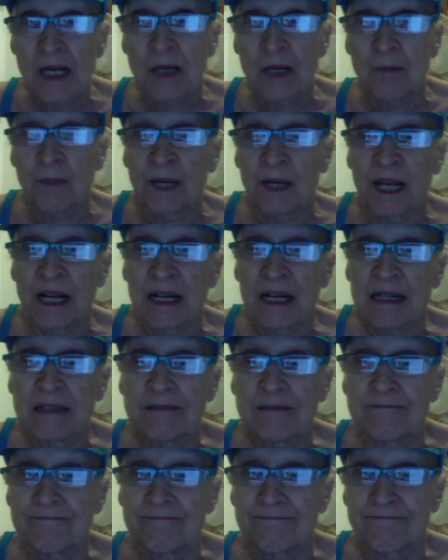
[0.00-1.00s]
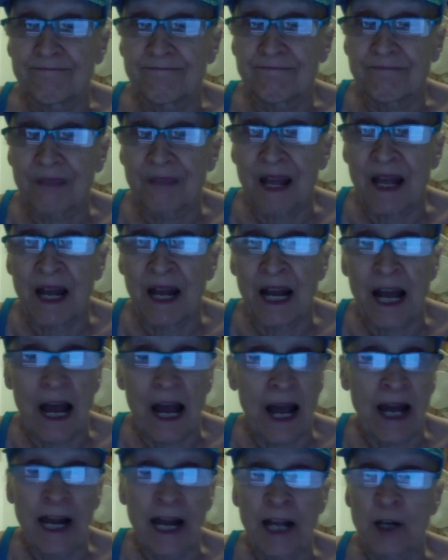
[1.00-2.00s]
But, and
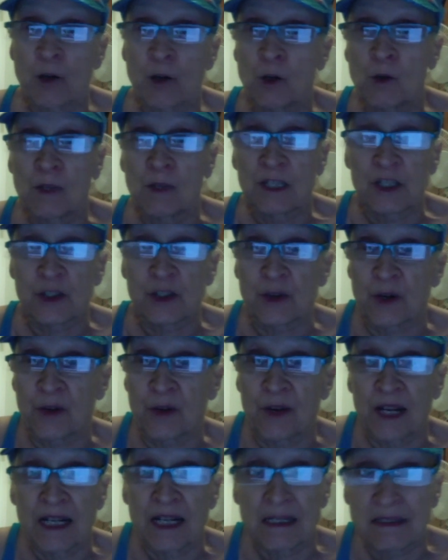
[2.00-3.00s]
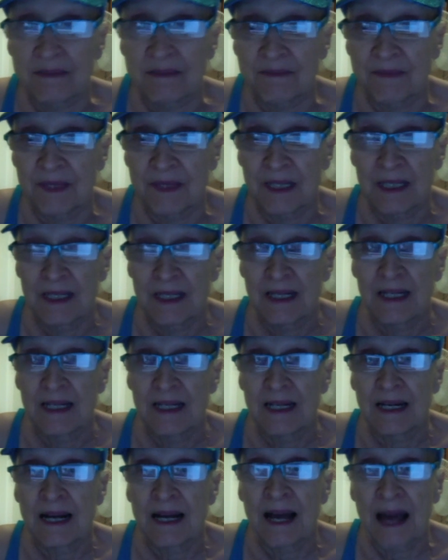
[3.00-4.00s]
I don't know what's triggering it.
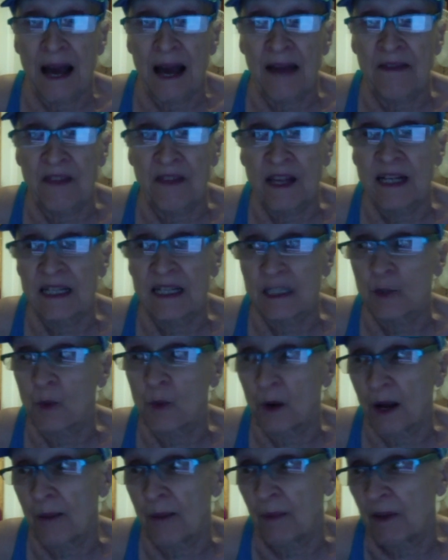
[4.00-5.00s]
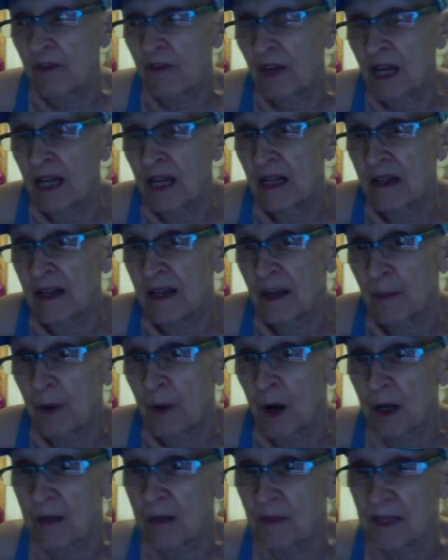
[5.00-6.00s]
I think it's where I'm living, the
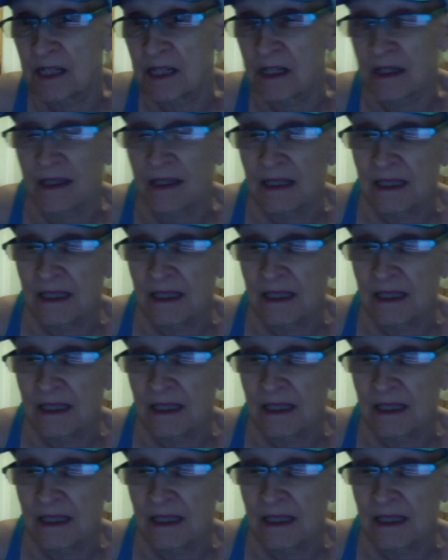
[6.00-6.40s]
apartment.